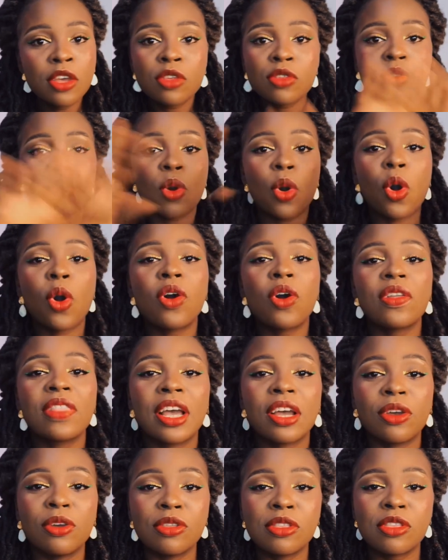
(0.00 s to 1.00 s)
So all
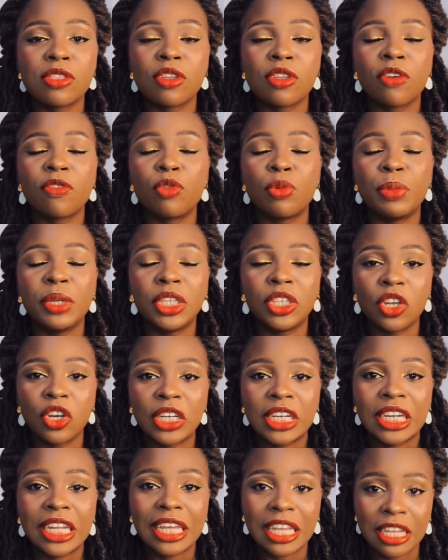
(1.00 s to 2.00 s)
that good stuff will be
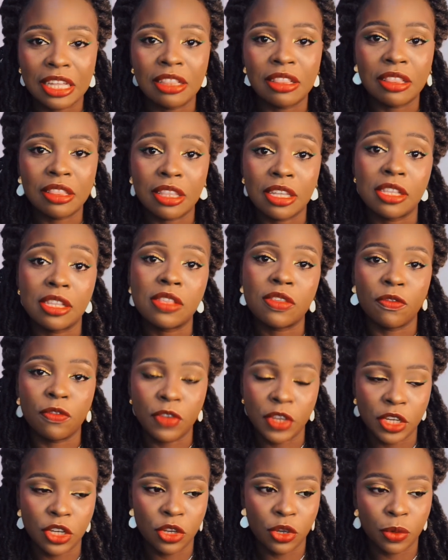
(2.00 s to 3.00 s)
done in this
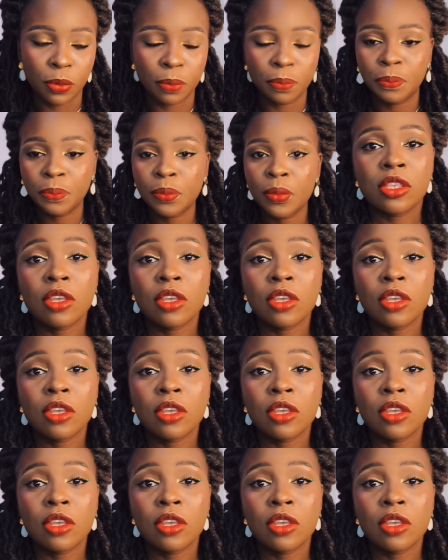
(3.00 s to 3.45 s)
video.